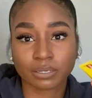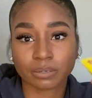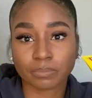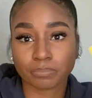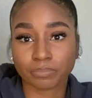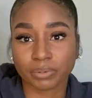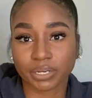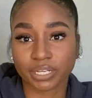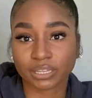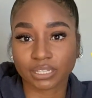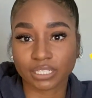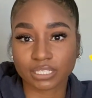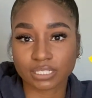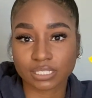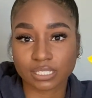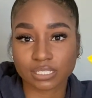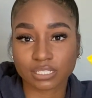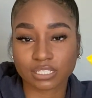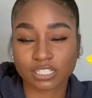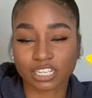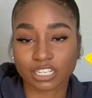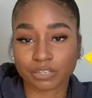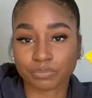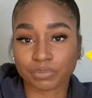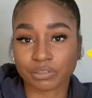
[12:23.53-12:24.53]
but this has
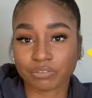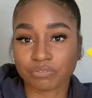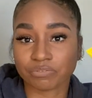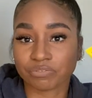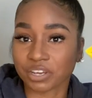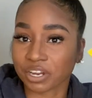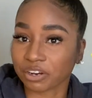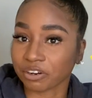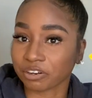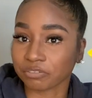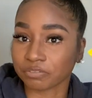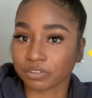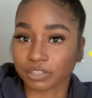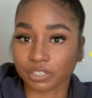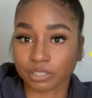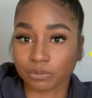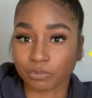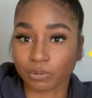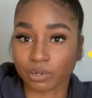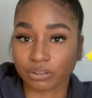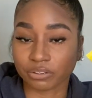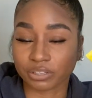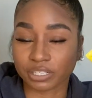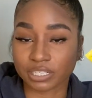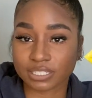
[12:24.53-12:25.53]
done me very, very
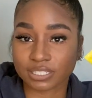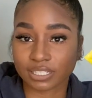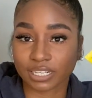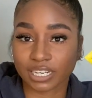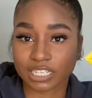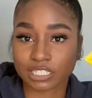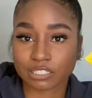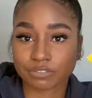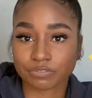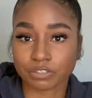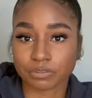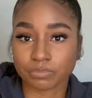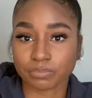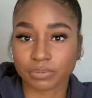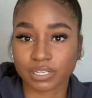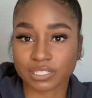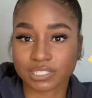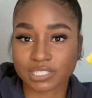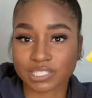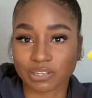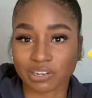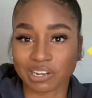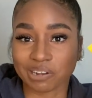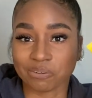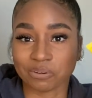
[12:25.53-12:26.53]
well these last few months,
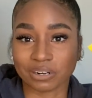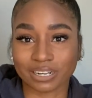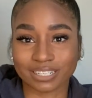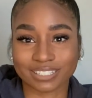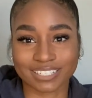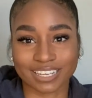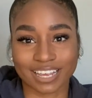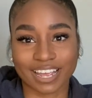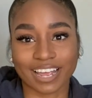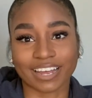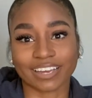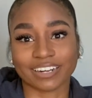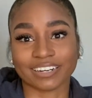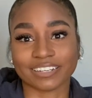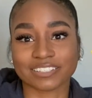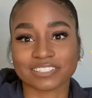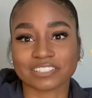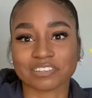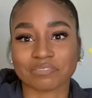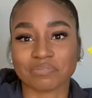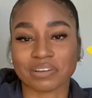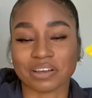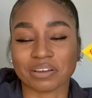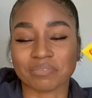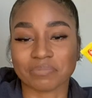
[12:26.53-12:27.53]
so I wanted to add it to
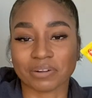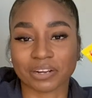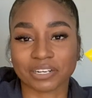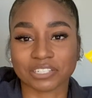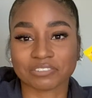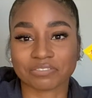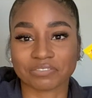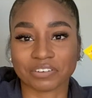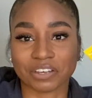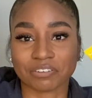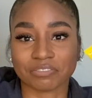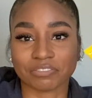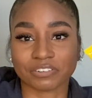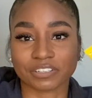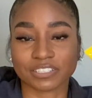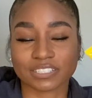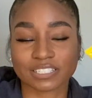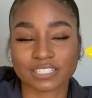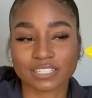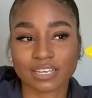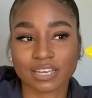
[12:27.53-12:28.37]
my March favorites.